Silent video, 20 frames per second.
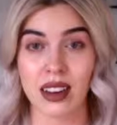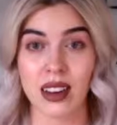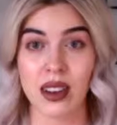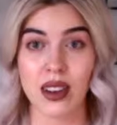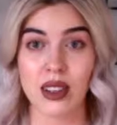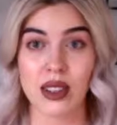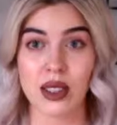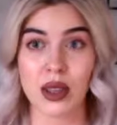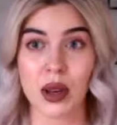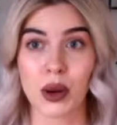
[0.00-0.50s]

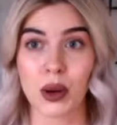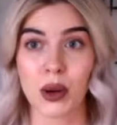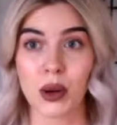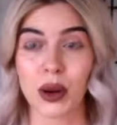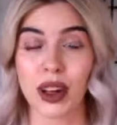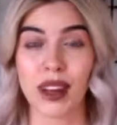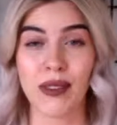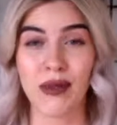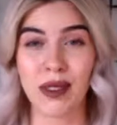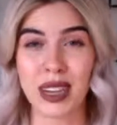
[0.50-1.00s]
So
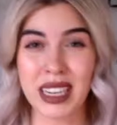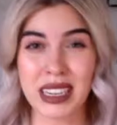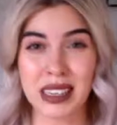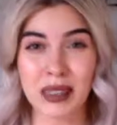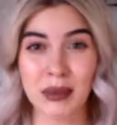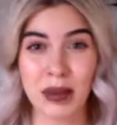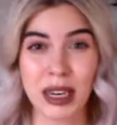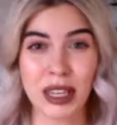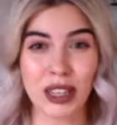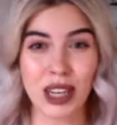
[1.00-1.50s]
if we need to
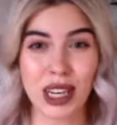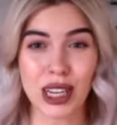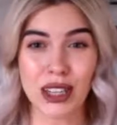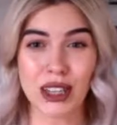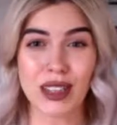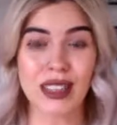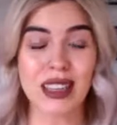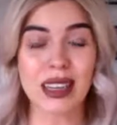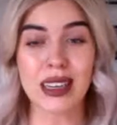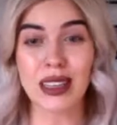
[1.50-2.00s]
make
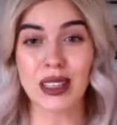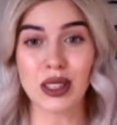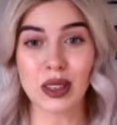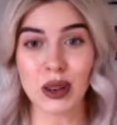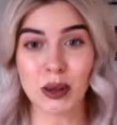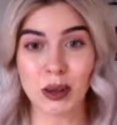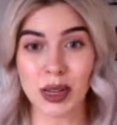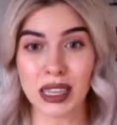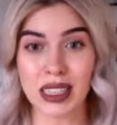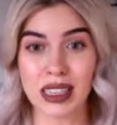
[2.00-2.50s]
changes, it's no
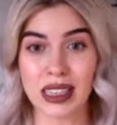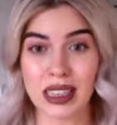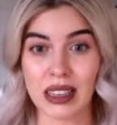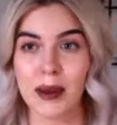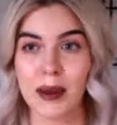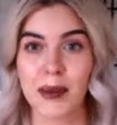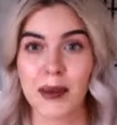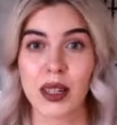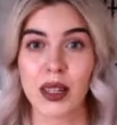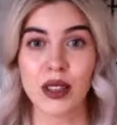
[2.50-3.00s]
big
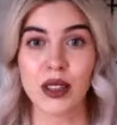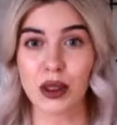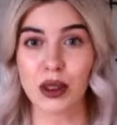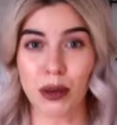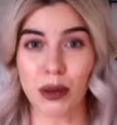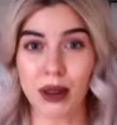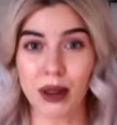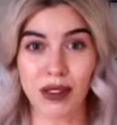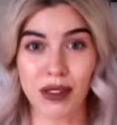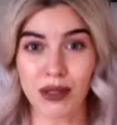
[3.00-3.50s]
deal. So
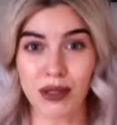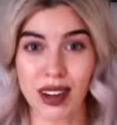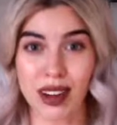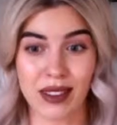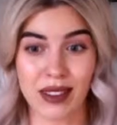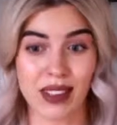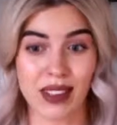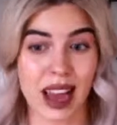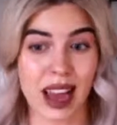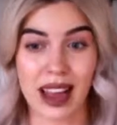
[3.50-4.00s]
don't be afraid
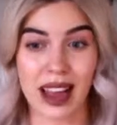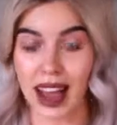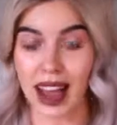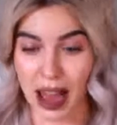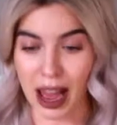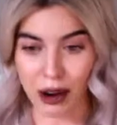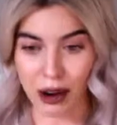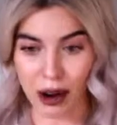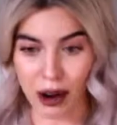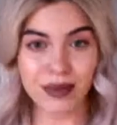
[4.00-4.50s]
of that
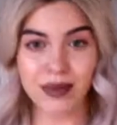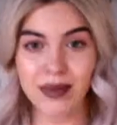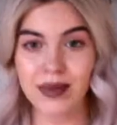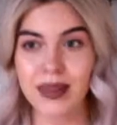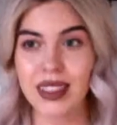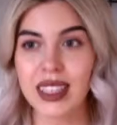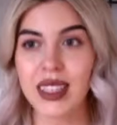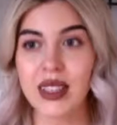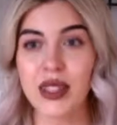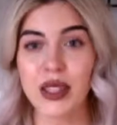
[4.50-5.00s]
at all.
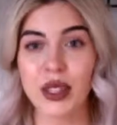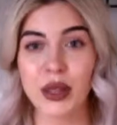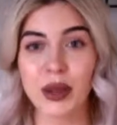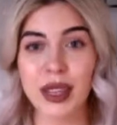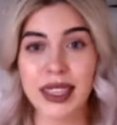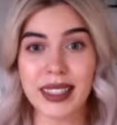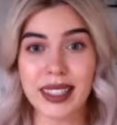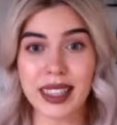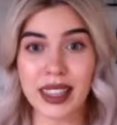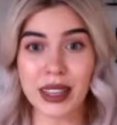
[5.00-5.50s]
So
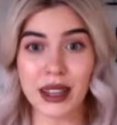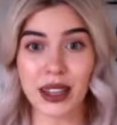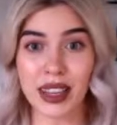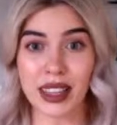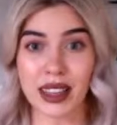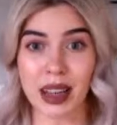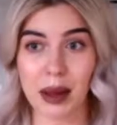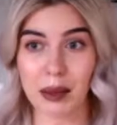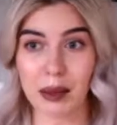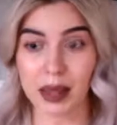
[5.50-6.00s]
let's say you're in
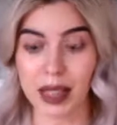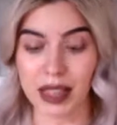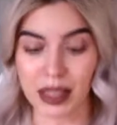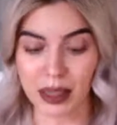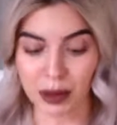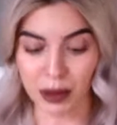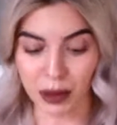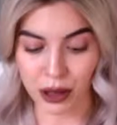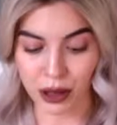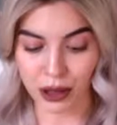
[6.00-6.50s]
that
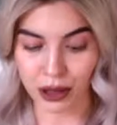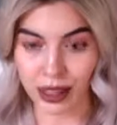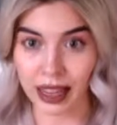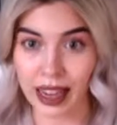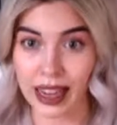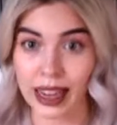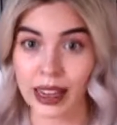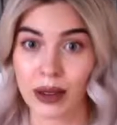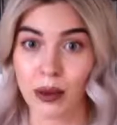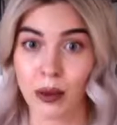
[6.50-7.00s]
place where you're
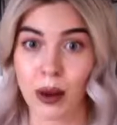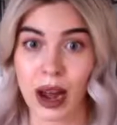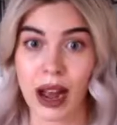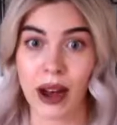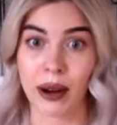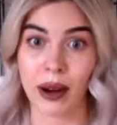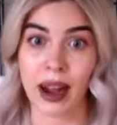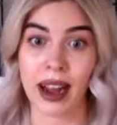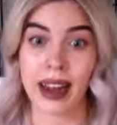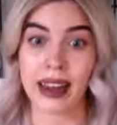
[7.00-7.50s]
like,
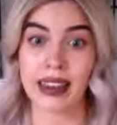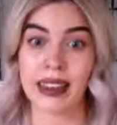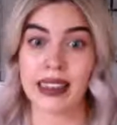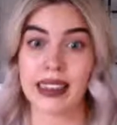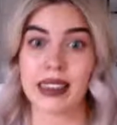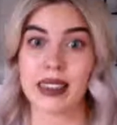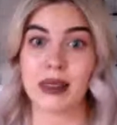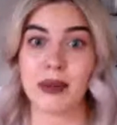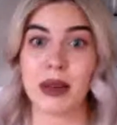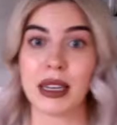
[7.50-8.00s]
wow, I
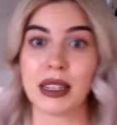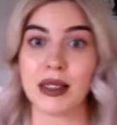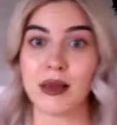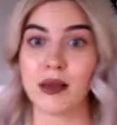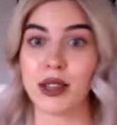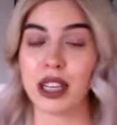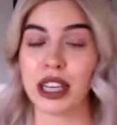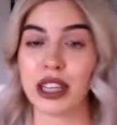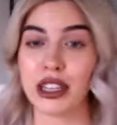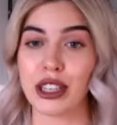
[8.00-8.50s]
need to make some
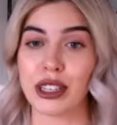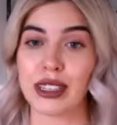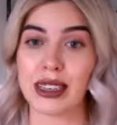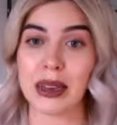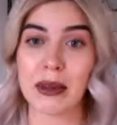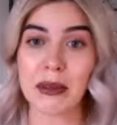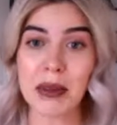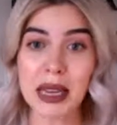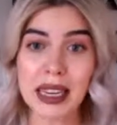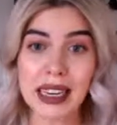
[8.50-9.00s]
changes
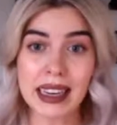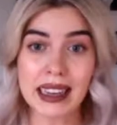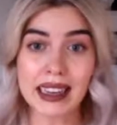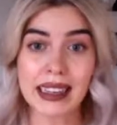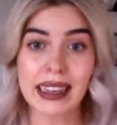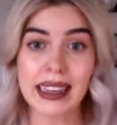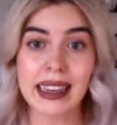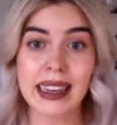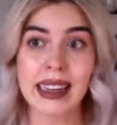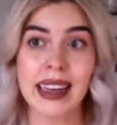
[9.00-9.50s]

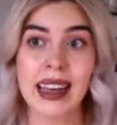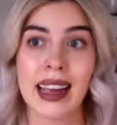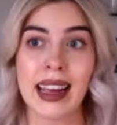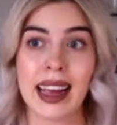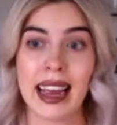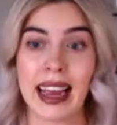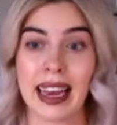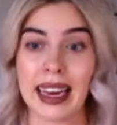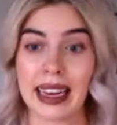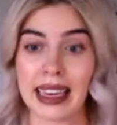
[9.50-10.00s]
immediately,
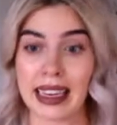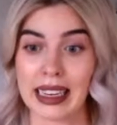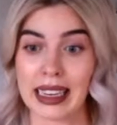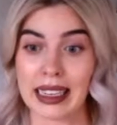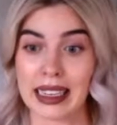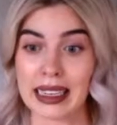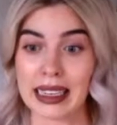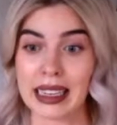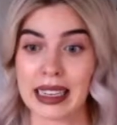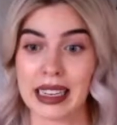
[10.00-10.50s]

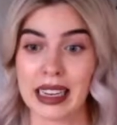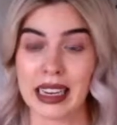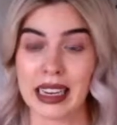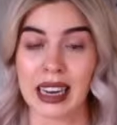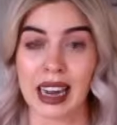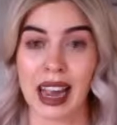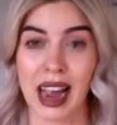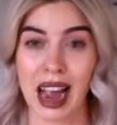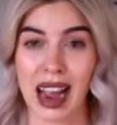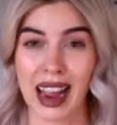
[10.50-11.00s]
and
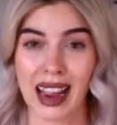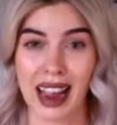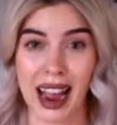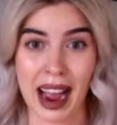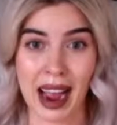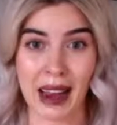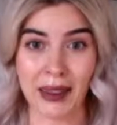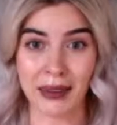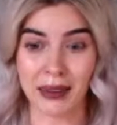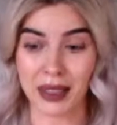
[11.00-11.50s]
I
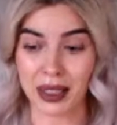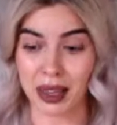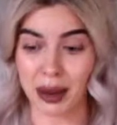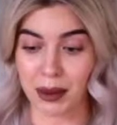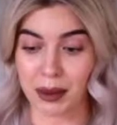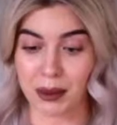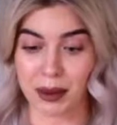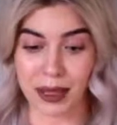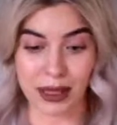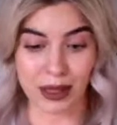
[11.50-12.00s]
have
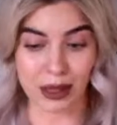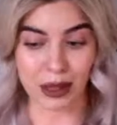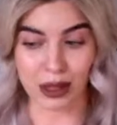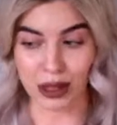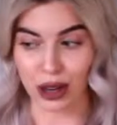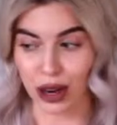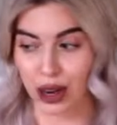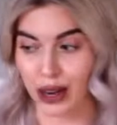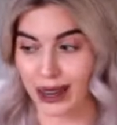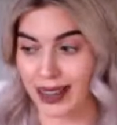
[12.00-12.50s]
some business
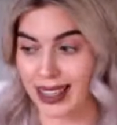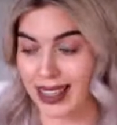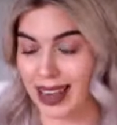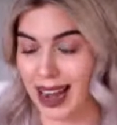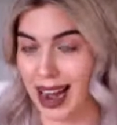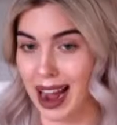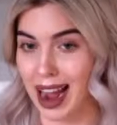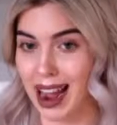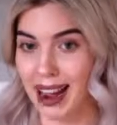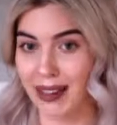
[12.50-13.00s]
cards and
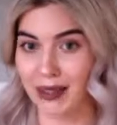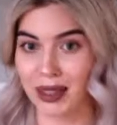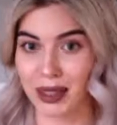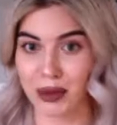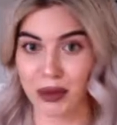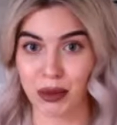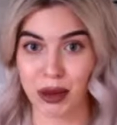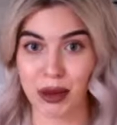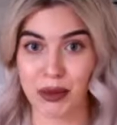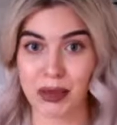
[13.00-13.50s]
I have
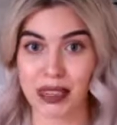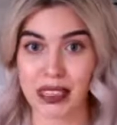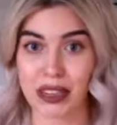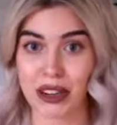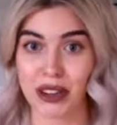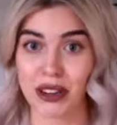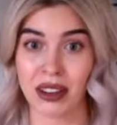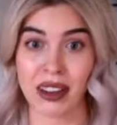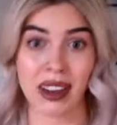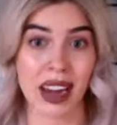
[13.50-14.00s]
some print
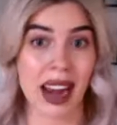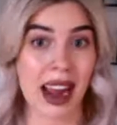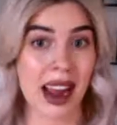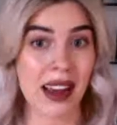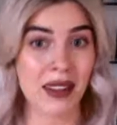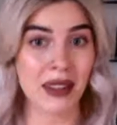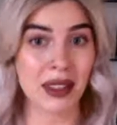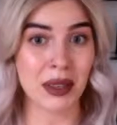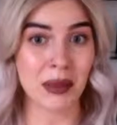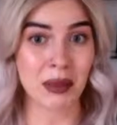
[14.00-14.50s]
material and I
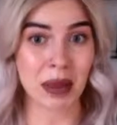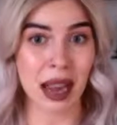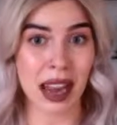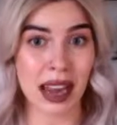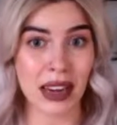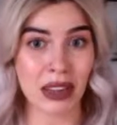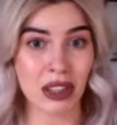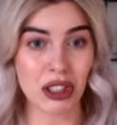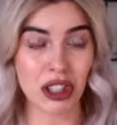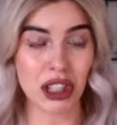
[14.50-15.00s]
have some
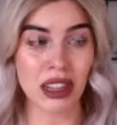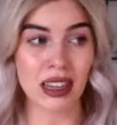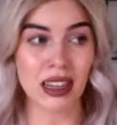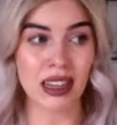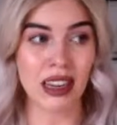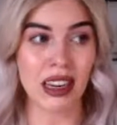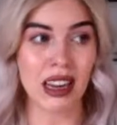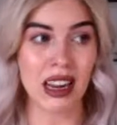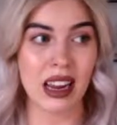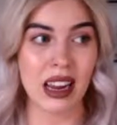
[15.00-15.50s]

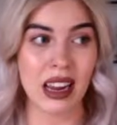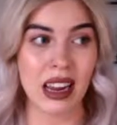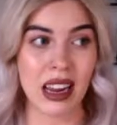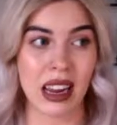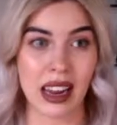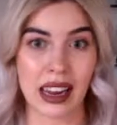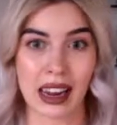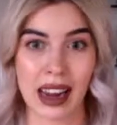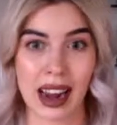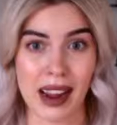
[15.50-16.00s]
packaging
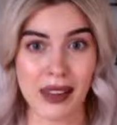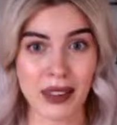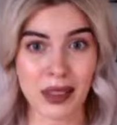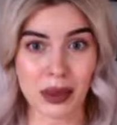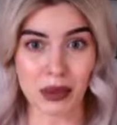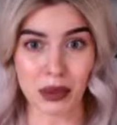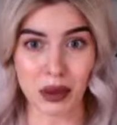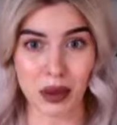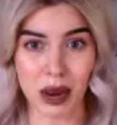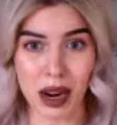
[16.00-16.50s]
and I have
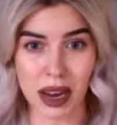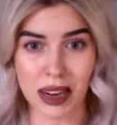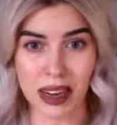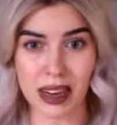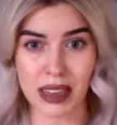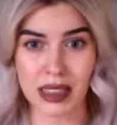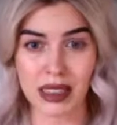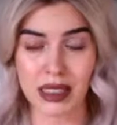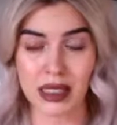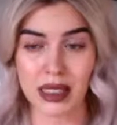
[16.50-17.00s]
some
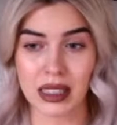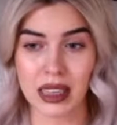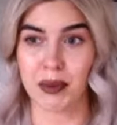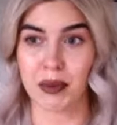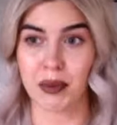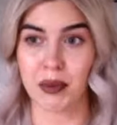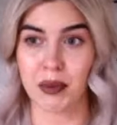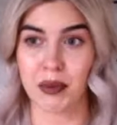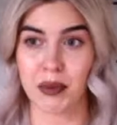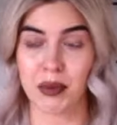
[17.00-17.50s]
products,
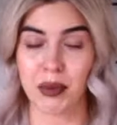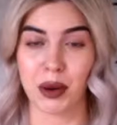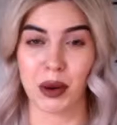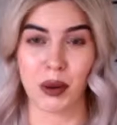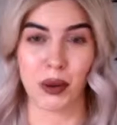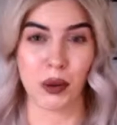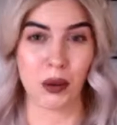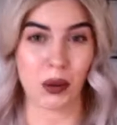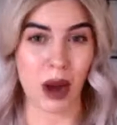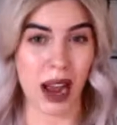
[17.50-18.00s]

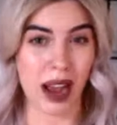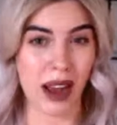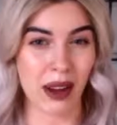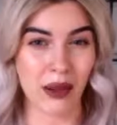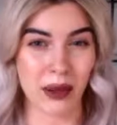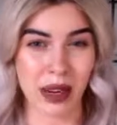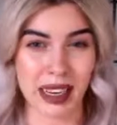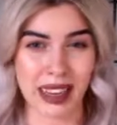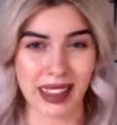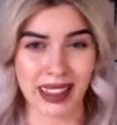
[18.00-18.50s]
but how do
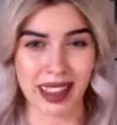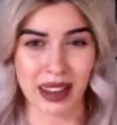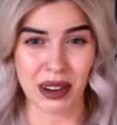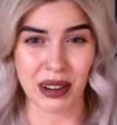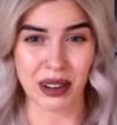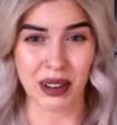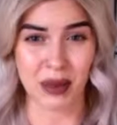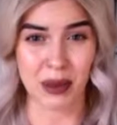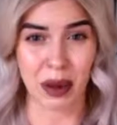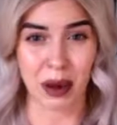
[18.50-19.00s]
I get that
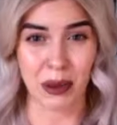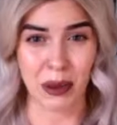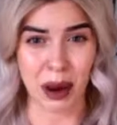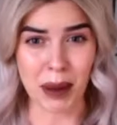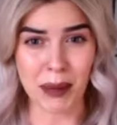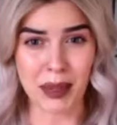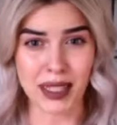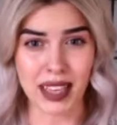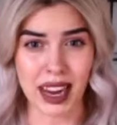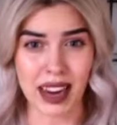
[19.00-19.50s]
onto my
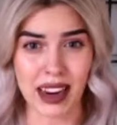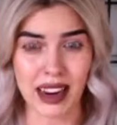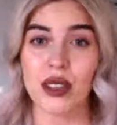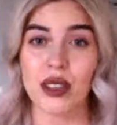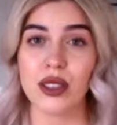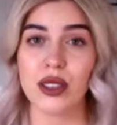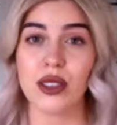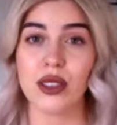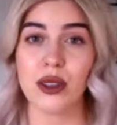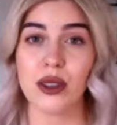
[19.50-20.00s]
website?
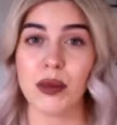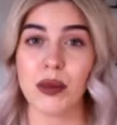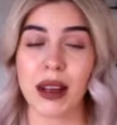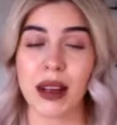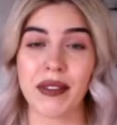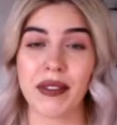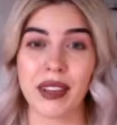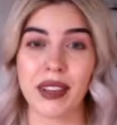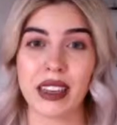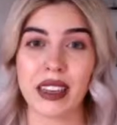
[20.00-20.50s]
So
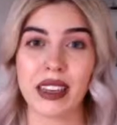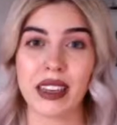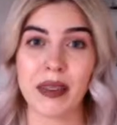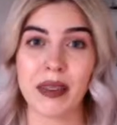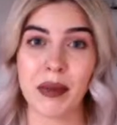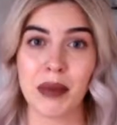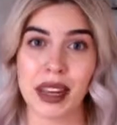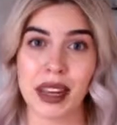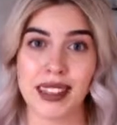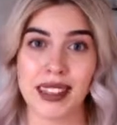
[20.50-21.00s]
my very
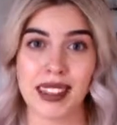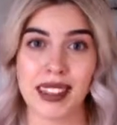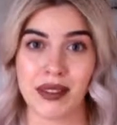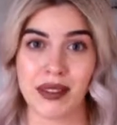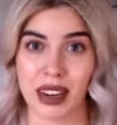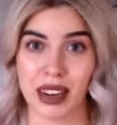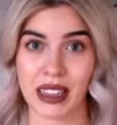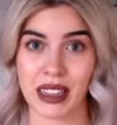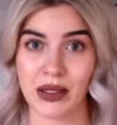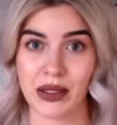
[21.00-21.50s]
best
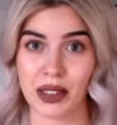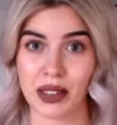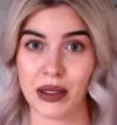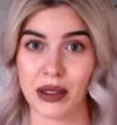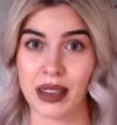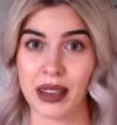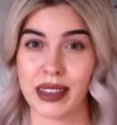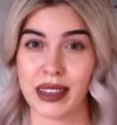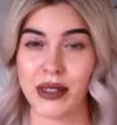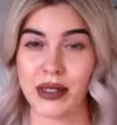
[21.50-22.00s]
advice for
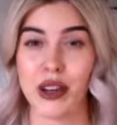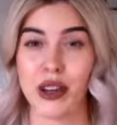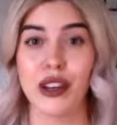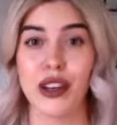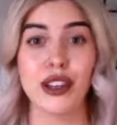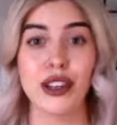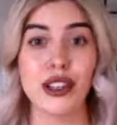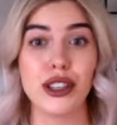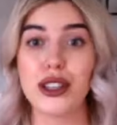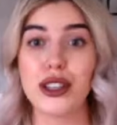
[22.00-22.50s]
you is
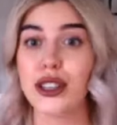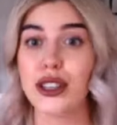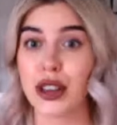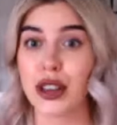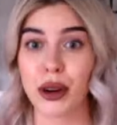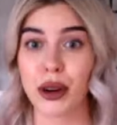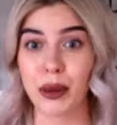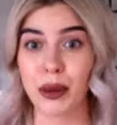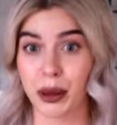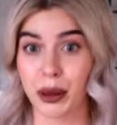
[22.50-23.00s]
just
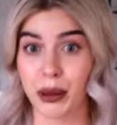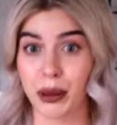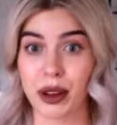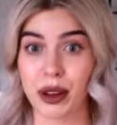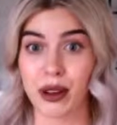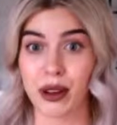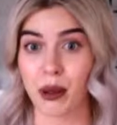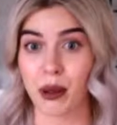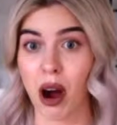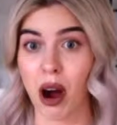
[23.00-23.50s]
start with where
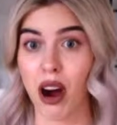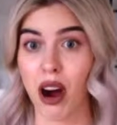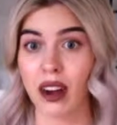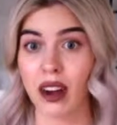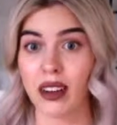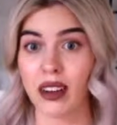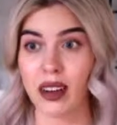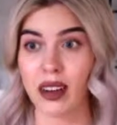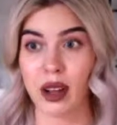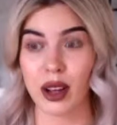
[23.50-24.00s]
you
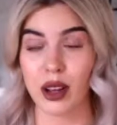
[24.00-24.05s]
are.